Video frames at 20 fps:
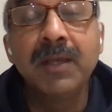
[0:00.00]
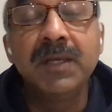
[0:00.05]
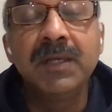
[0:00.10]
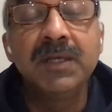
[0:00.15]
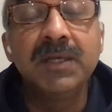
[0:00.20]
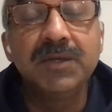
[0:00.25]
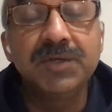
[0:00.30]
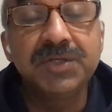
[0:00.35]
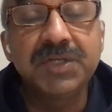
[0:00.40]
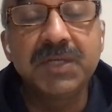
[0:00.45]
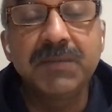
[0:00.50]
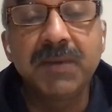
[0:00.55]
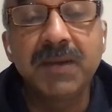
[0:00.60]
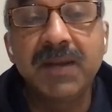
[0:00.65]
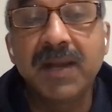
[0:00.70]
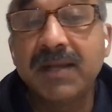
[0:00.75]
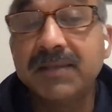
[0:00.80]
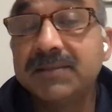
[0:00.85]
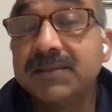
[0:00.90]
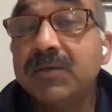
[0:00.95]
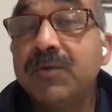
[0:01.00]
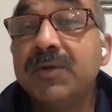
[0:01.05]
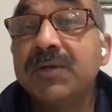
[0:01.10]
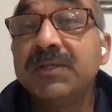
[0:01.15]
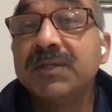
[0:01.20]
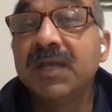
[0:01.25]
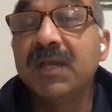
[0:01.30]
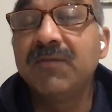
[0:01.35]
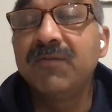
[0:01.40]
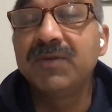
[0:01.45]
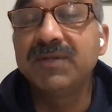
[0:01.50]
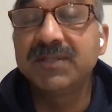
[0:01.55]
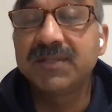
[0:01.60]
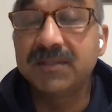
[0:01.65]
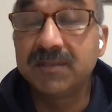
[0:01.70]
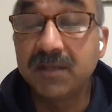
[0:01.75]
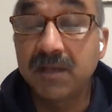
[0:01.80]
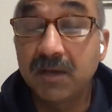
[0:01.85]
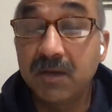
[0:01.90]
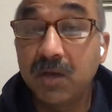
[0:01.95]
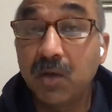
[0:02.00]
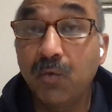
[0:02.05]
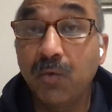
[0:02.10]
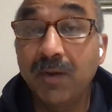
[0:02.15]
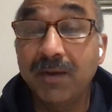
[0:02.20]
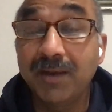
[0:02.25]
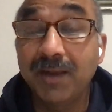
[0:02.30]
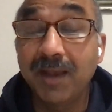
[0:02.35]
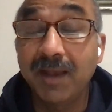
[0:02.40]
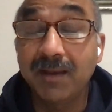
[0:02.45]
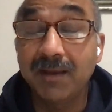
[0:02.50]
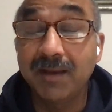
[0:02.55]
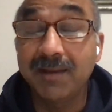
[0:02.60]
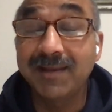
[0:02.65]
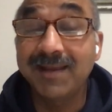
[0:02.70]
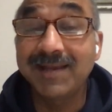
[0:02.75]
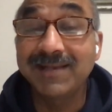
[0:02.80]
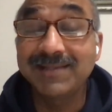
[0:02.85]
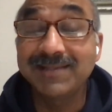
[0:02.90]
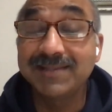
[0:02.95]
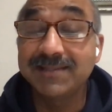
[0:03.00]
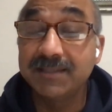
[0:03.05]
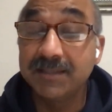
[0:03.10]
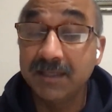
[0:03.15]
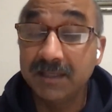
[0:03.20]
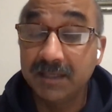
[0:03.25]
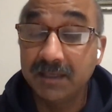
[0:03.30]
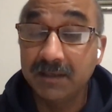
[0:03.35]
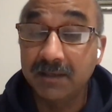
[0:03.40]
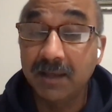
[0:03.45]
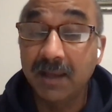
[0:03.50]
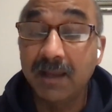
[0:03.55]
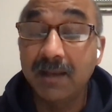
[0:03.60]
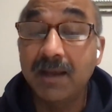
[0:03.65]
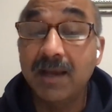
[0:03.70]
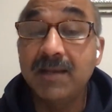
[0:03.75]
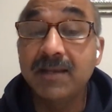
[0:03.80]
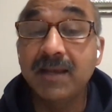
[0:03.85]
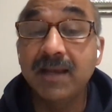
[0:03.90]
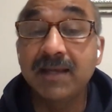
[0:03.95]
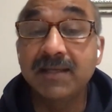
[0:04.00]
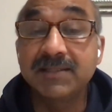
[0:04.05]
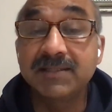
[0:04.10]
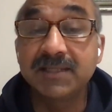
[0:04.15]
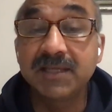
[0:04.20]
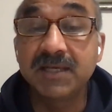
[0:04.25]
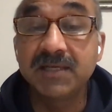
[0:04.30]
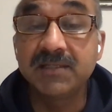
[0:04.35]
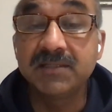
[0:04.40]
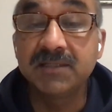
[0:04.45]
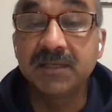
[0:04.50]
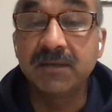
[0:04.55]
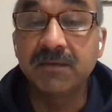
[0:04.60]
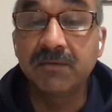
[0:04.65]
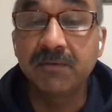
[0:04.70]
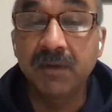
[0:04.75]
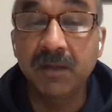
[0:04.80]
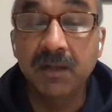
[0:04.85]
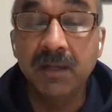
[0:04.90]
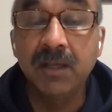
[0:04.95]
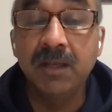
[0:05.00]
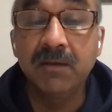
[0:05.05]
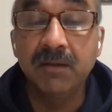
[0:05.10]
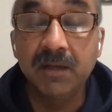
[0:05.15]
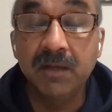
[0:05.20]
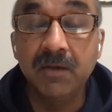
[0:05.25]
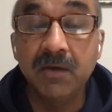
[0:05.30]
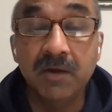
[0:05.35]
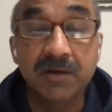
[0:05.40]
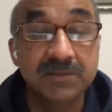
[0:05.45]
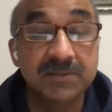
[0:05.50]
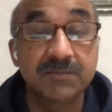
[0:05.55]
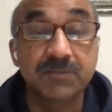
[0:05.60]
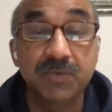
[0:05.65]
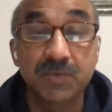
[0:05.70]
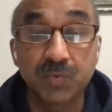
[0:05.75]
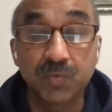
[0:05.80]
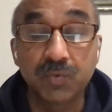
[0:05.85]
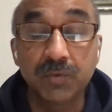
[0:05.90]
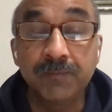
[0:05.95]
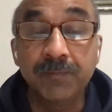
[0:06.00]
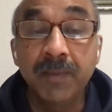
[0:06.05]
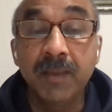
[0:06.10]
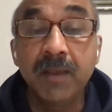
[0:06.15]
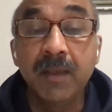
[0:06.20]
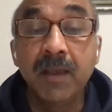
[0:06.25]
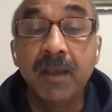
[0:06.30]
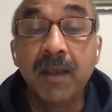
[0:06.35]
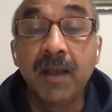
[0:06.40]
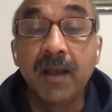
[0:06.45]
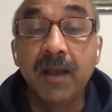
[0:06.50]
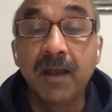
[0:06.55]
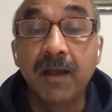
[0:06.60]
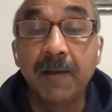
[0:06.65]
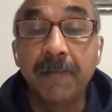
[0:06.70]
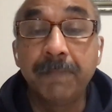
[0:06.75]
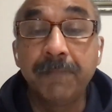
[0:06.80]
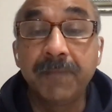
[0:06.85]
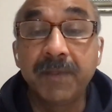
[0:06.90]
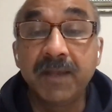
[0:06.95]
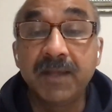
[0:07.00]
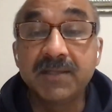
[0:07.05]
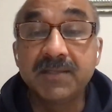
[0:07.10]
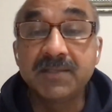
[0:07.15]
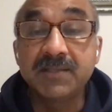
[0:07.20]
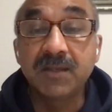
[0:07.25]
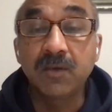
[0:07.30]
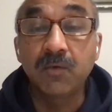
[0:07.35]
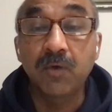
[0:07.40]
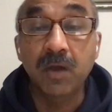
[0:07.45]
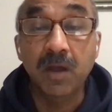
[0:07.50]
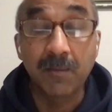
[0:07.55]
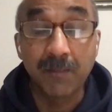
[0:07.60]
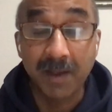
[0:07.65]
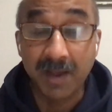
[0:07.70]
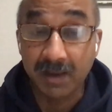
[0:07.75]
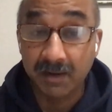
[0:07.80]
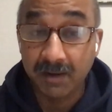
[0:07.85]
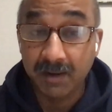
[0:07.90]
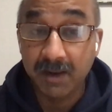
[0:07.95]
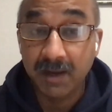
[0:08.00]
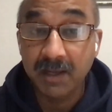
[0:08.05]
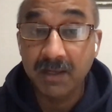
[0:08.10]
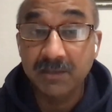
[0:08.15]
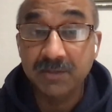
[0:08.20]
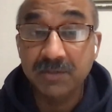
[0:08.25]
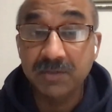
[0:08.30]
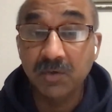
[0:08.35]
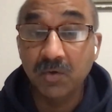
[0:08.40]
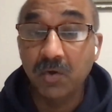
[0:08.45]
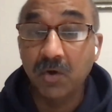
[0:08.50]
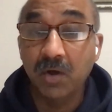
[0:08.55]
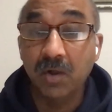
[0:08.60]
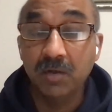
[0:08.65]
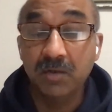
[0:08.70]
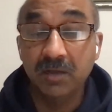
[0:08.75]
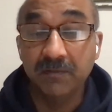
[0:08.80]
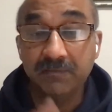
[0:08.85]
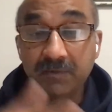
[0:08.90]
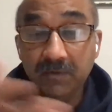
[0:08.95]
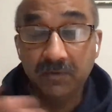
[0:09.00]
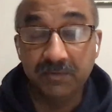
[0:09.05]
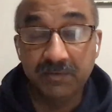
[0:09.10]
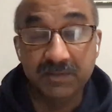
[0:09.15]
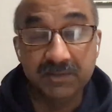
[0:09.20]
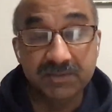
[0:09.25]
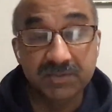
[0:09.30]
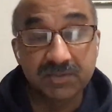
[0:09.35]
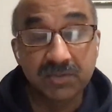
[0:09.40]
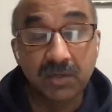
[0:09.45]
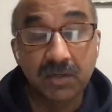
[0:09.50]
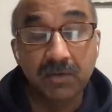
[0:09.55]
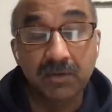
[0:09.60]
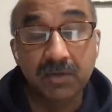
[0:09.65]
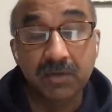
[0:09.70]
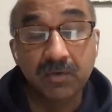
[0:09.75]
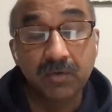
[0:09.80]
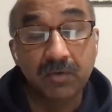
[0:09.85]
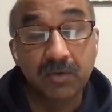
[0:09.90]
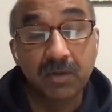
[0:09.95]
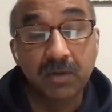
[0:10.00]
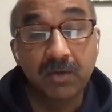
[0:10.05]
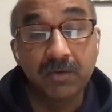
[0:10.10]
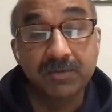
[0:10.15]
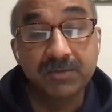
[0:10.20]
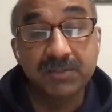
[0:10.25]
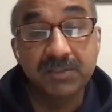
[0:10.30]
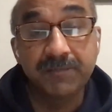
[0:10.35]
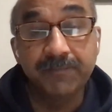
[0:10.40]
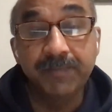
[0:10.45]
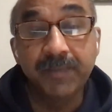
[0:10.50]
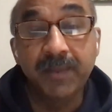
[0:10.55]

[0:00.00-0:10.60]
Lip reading: he or she might give you a scenario where k9s is needed. K9s is a really, really awesome tool. It's command line, so all you have to do is install on your local host.